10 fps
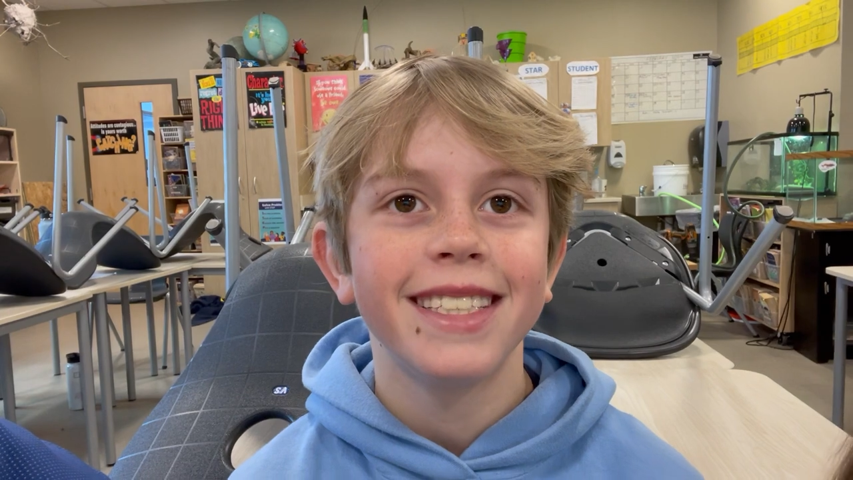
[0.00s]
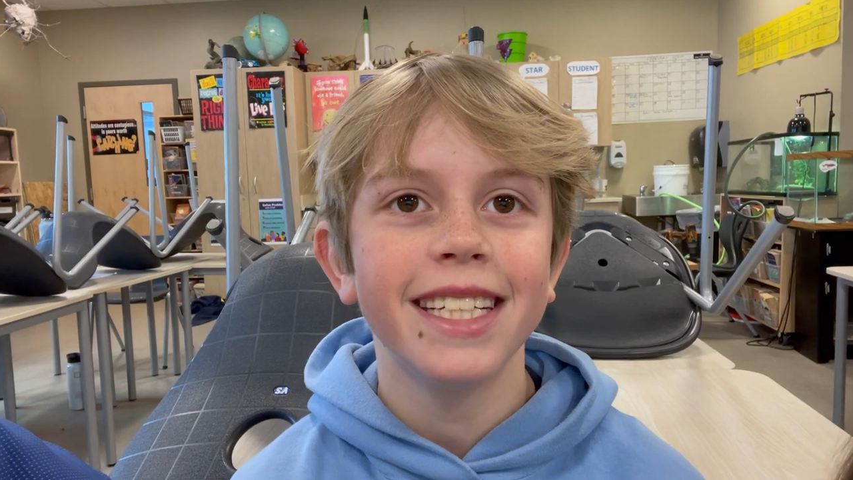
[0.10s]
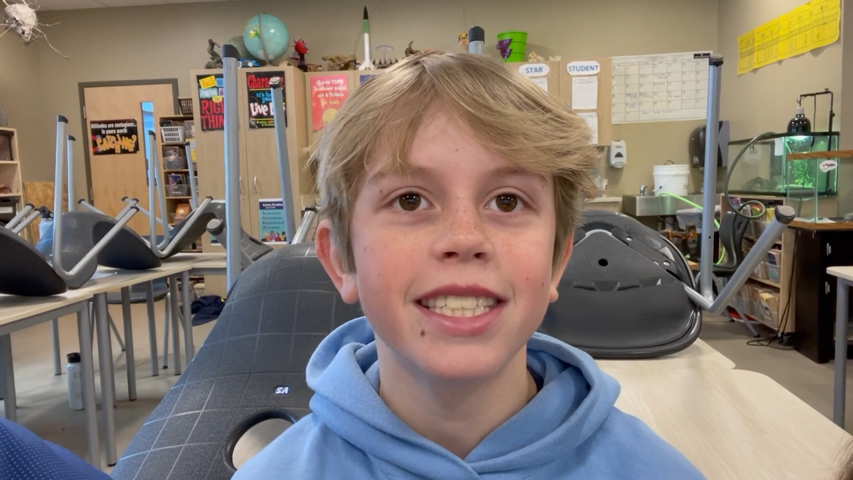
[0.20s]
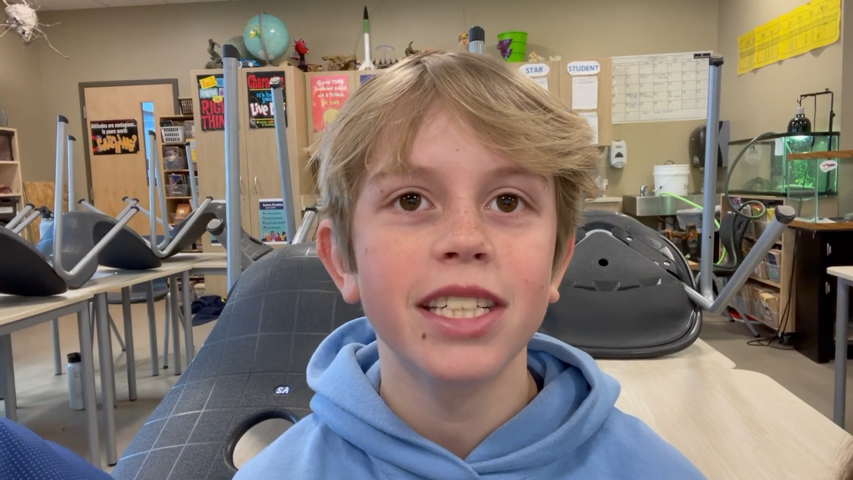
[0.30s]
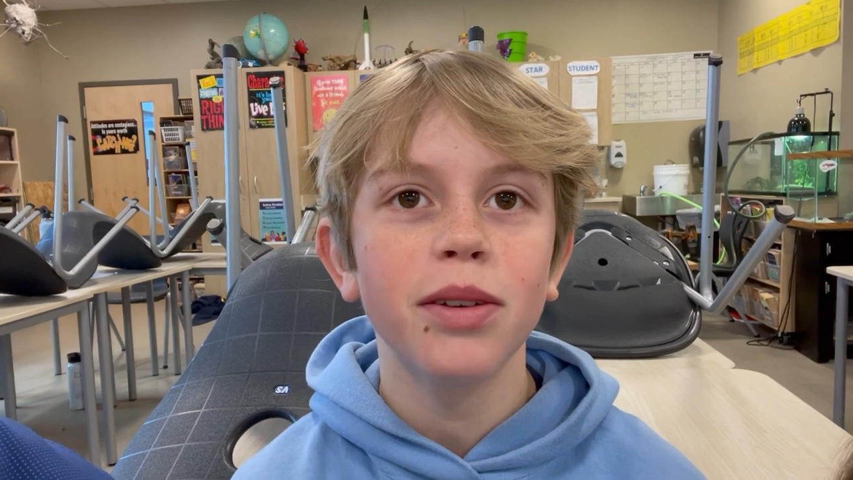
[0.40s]

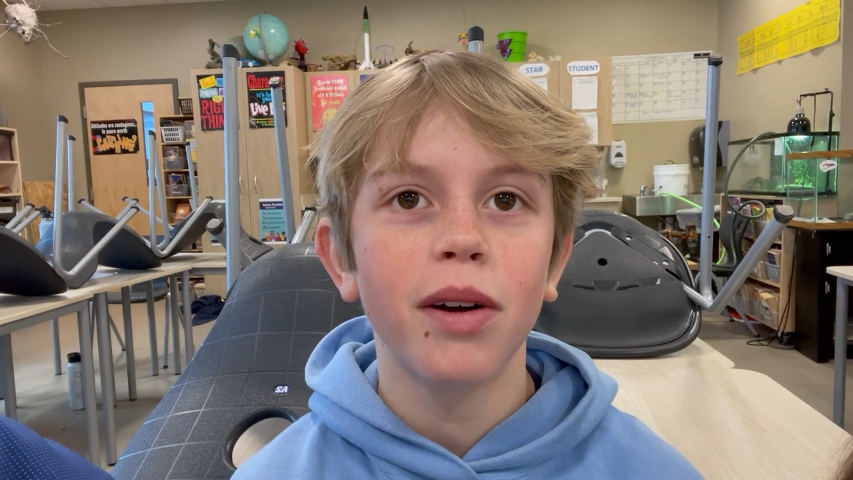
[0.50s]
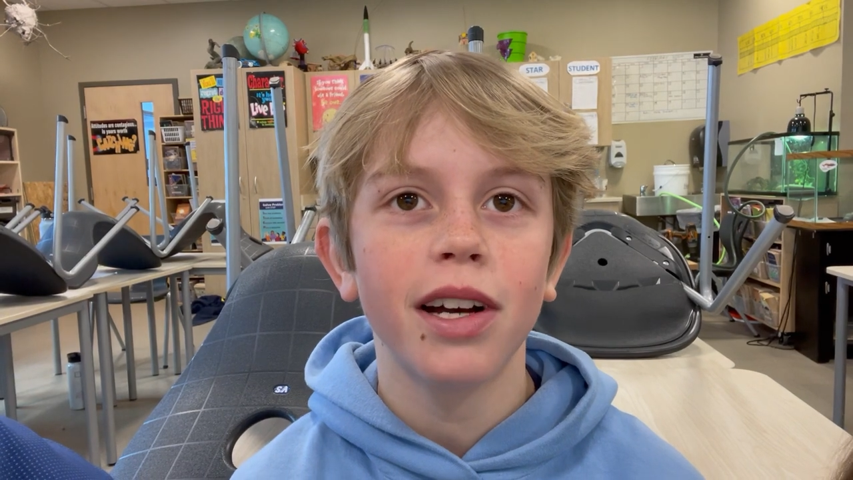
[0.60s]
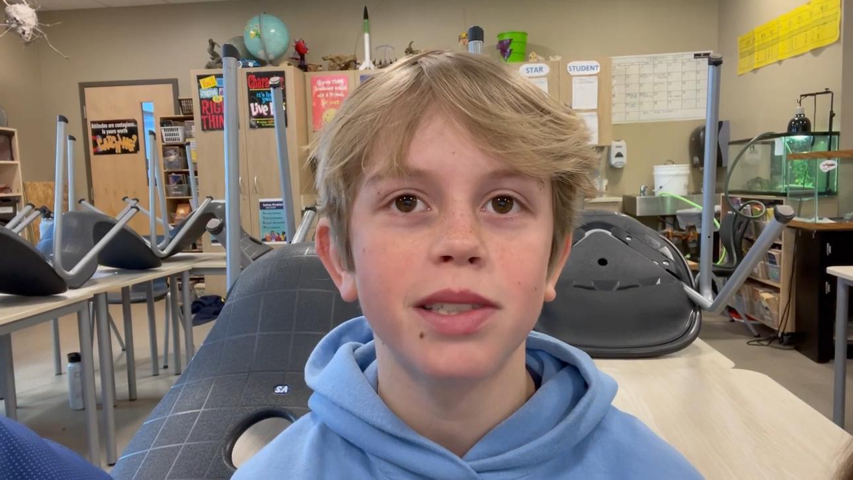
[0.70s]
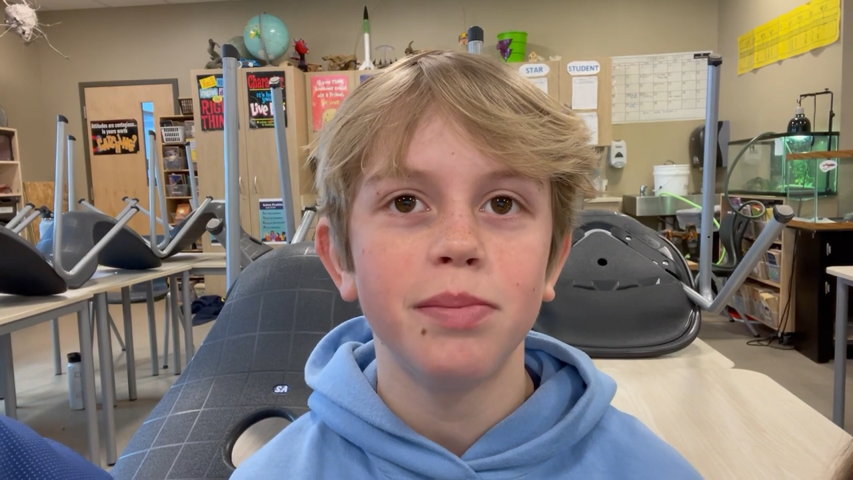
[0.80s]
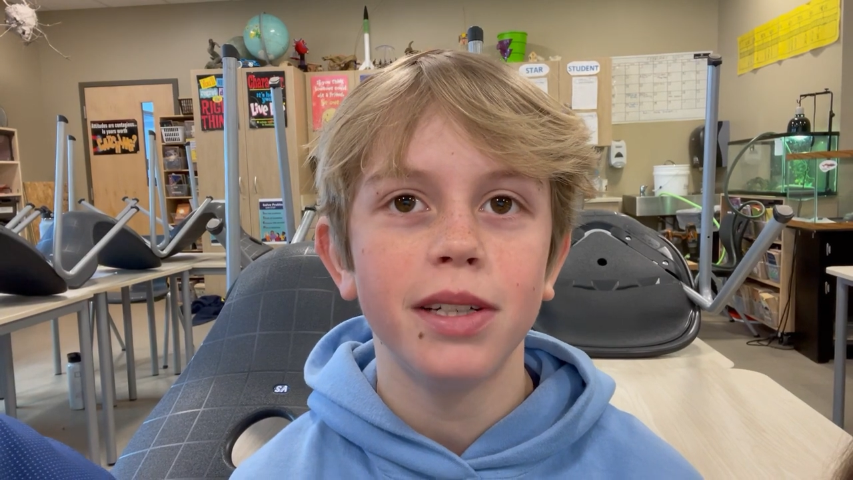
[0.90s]
TC
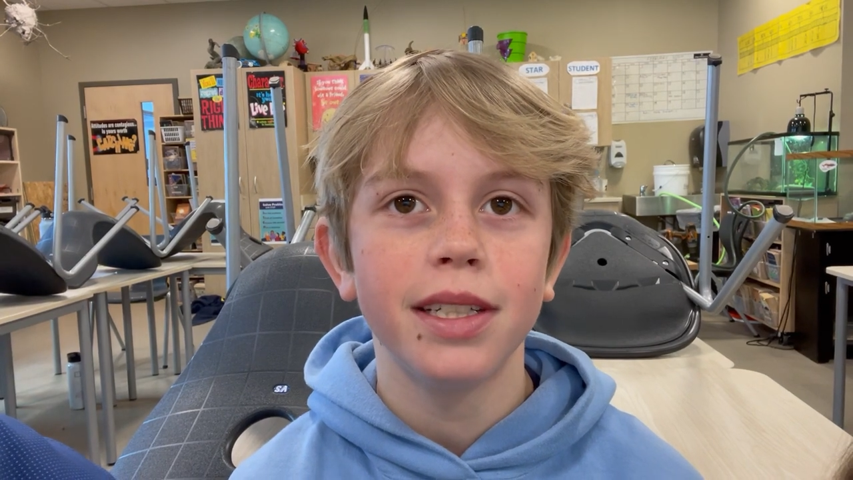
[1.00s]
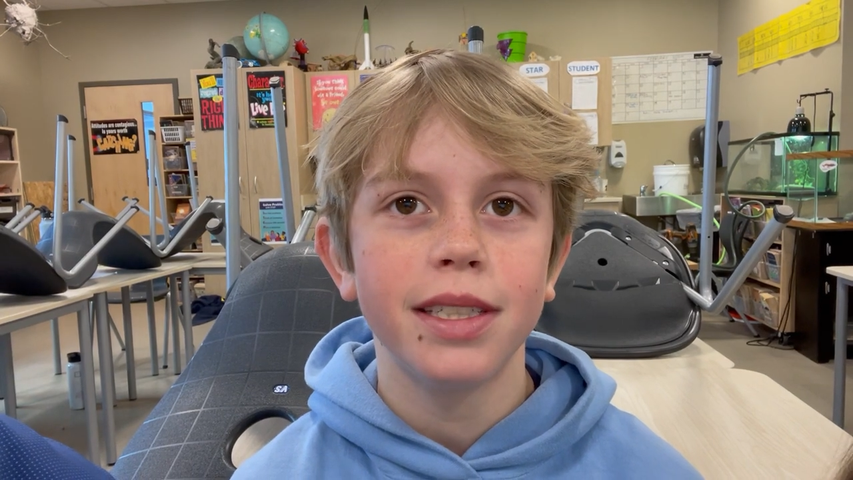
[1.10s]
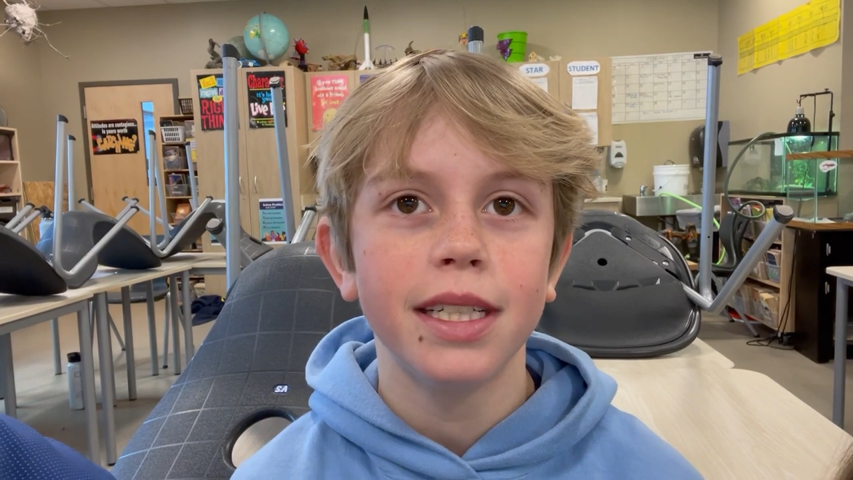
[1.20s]
West beat